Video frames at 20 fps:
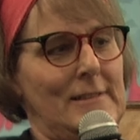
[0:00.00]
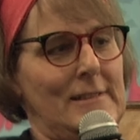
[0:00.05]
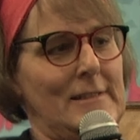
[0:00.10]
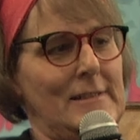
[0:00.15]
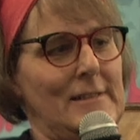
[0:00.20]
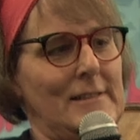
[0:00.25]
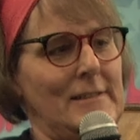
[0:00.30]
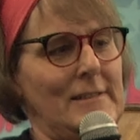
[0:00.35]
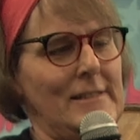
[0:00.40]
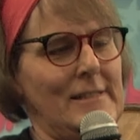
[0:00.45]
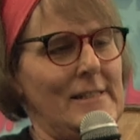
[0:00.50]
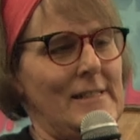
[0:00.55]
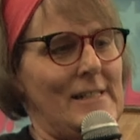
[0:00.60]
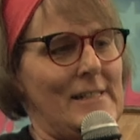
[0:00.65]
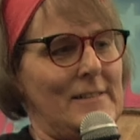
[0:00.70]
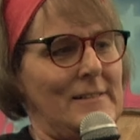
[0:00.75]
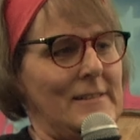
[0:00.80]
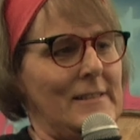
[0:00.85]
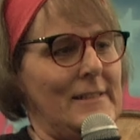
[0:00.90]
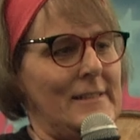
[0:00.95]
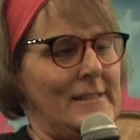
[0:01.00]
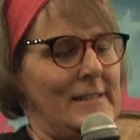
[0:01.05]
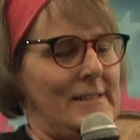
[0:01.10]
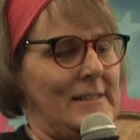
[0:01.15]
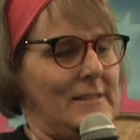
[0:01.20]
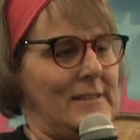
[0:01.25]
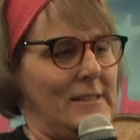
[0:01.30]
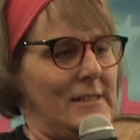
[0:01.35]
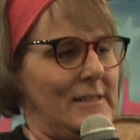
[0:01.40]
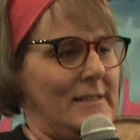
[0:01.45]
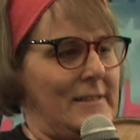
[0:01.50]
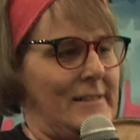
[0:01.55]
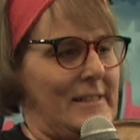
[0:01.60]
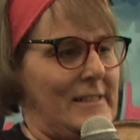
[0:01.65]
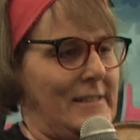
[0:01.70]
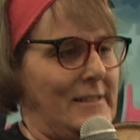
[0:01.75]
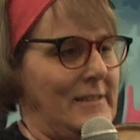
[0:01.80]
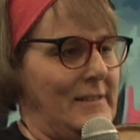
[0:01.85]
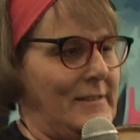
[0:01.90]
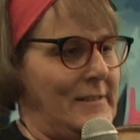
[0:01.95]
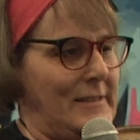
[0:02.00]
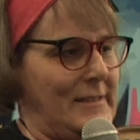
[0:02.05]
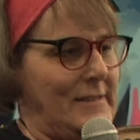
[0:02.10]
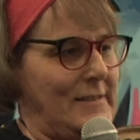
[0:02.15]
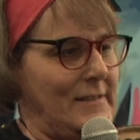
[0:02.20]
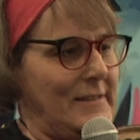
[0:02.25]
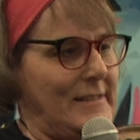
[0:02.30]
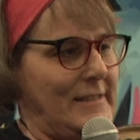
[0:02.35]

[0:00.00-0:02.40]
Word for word: kind of, you know, I really got to talk about you people